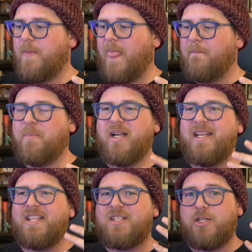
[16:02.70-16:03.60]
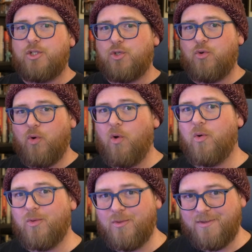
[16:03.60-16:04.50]
but it's
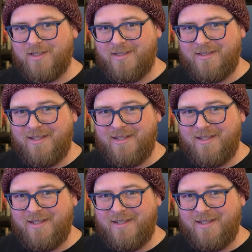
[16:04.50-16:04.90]
controlled.